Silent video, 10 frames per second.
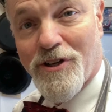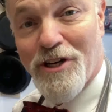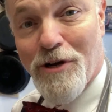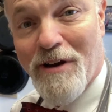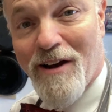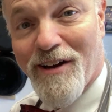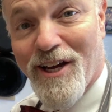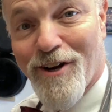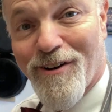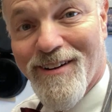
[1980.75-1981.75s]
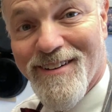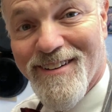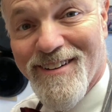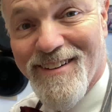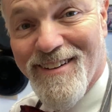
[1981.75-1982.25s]
you can no doubt hear,
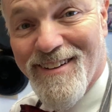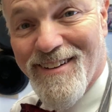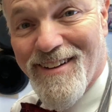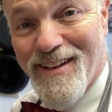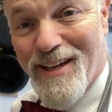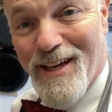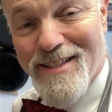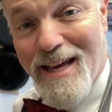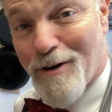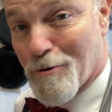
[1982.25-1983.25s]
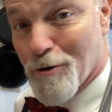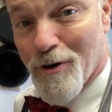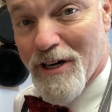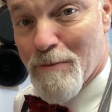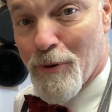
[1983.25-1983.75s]
it's at a
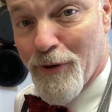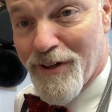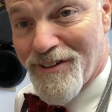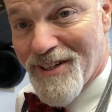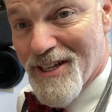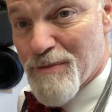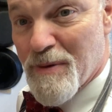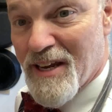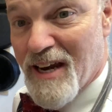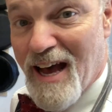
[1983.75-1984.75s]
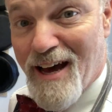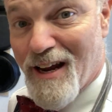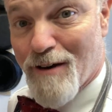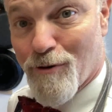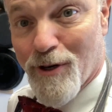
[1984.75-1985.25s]
roaring boil. It's been
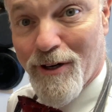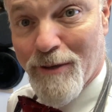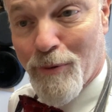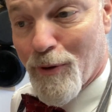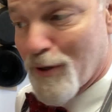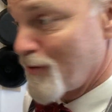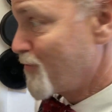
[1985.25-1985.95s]
at a roaring boil